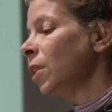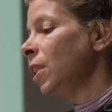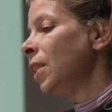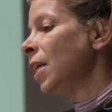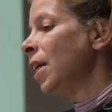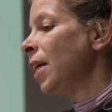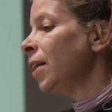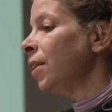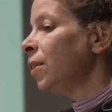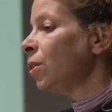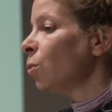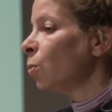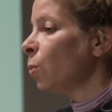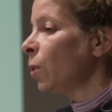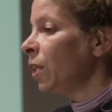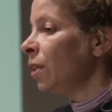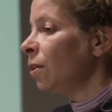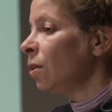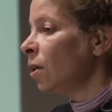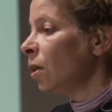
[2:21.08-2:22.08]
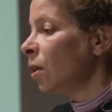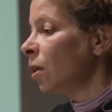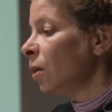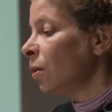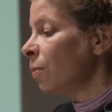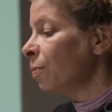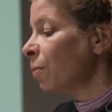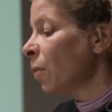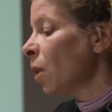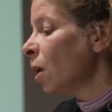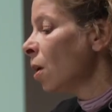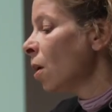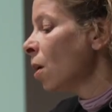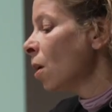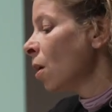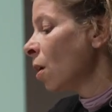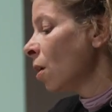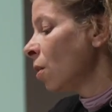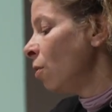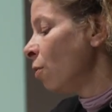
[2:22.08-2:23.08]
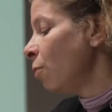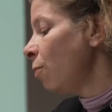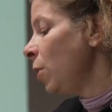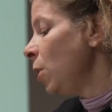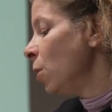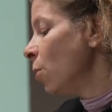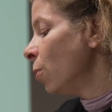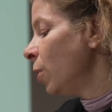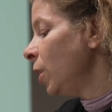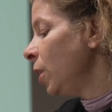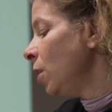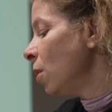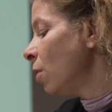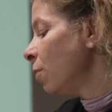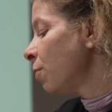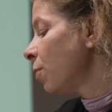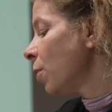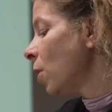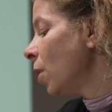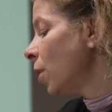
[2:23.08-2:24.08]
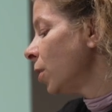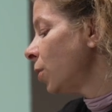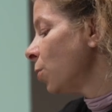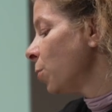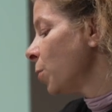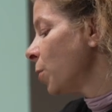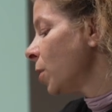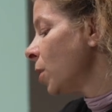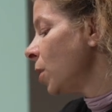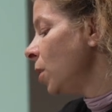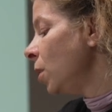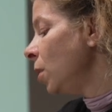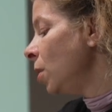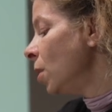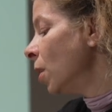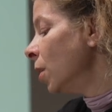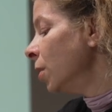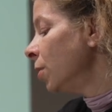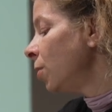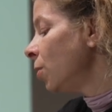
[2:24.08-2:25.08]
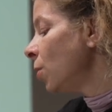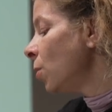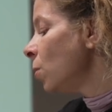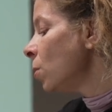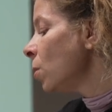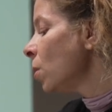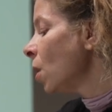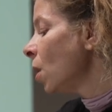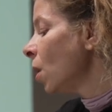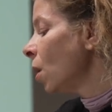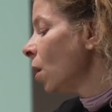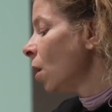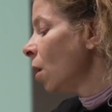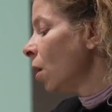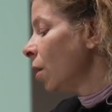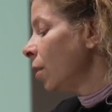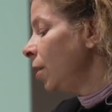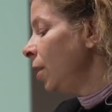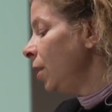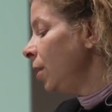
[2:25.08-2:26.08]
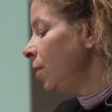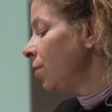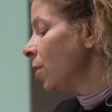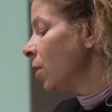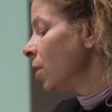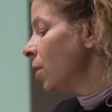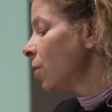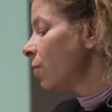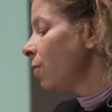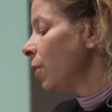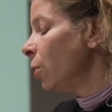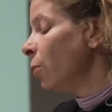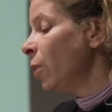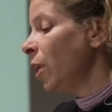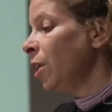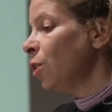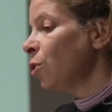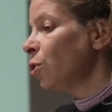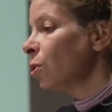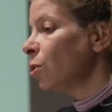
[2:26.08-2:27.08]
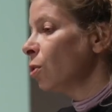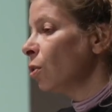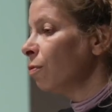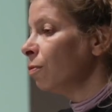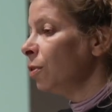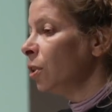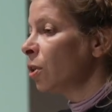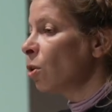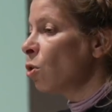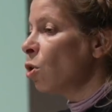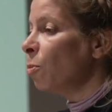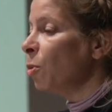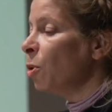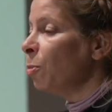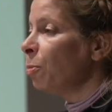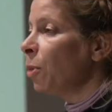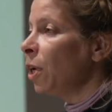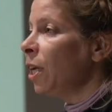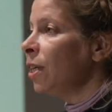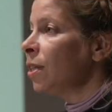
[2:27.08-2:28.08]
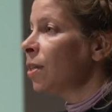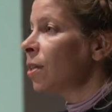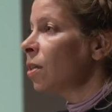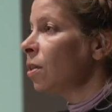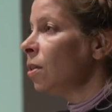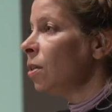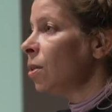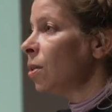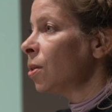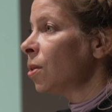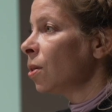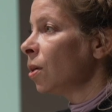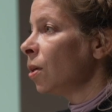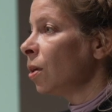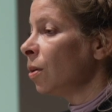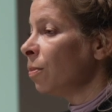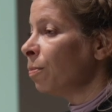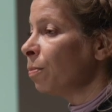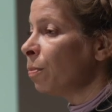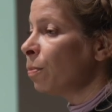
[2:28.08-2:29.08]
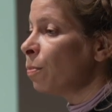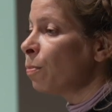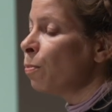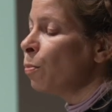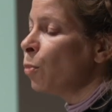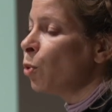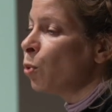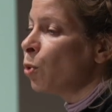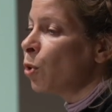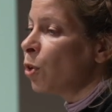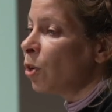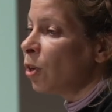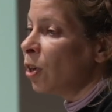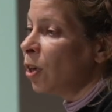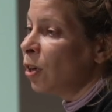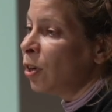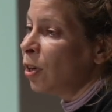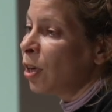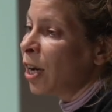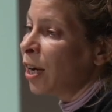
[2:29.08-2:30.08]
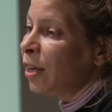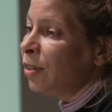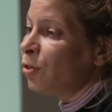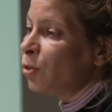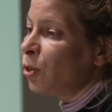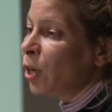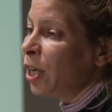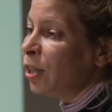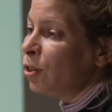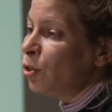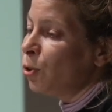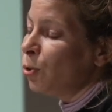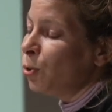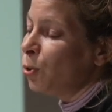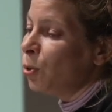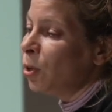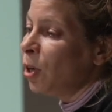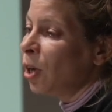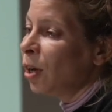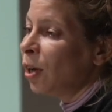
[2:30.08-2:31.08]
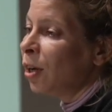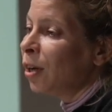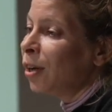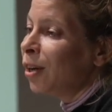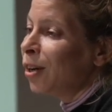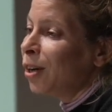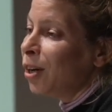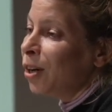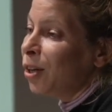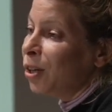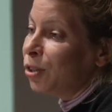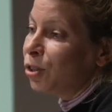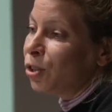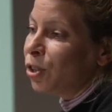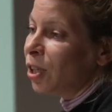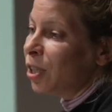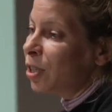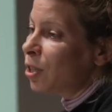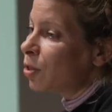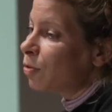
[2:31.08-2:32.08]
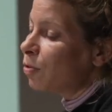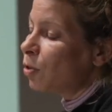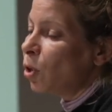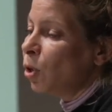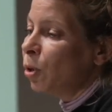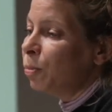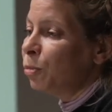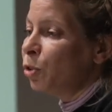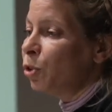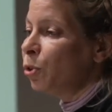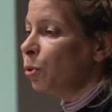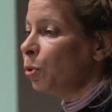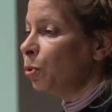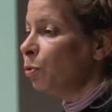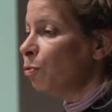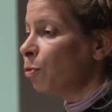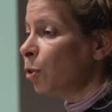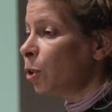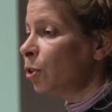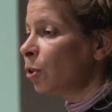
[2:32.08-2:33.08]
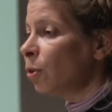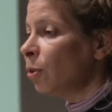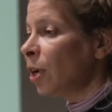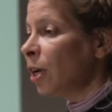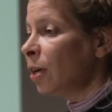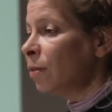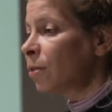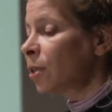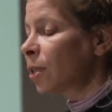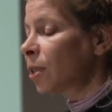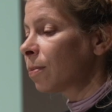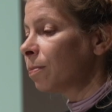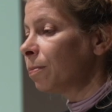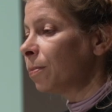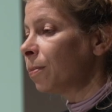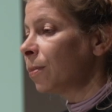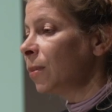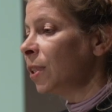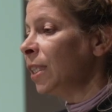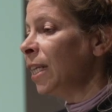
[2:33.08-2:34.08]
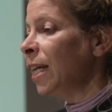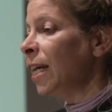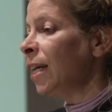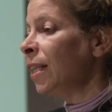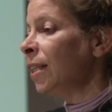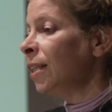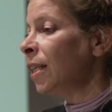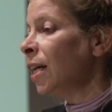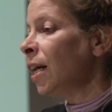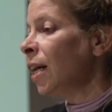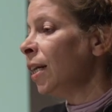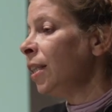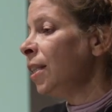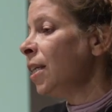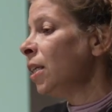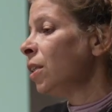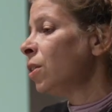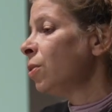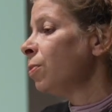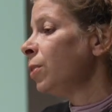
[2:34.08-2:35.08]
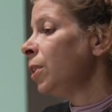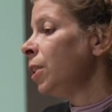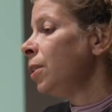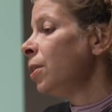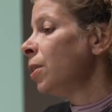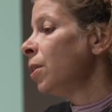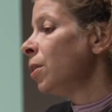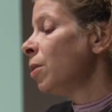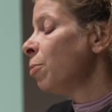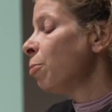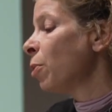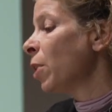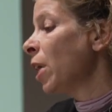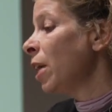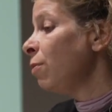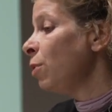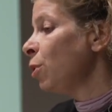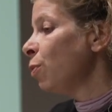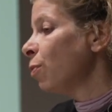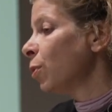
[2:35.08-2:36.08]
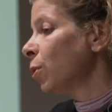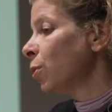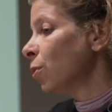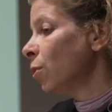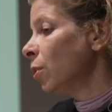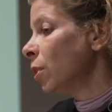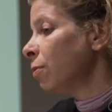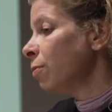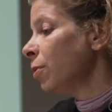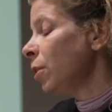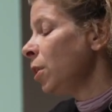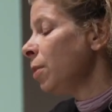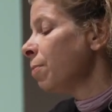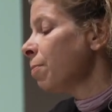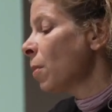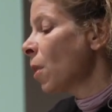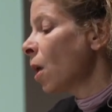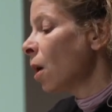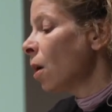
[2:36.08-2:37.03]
dealt with the theory of Artusi Danto, the transfiguration of the commonplace. His book I tried to transform to photographs. Then I dealt with the private photography.